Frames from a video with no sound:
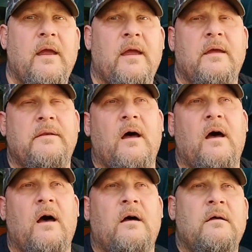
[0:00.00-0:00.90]
and
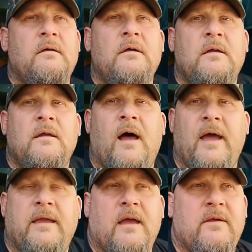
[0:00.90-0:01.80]

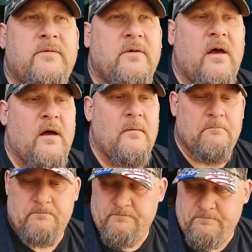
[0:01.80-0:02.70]
I guess
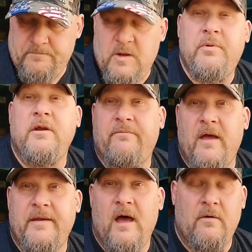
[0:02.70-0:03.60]
the breeder
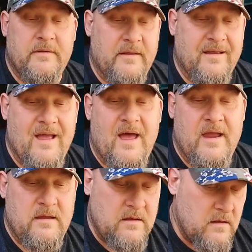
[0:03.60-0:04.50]
found out that the
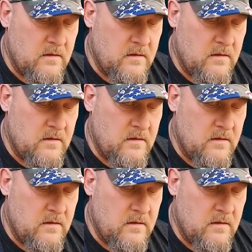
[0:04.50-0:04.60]
guy,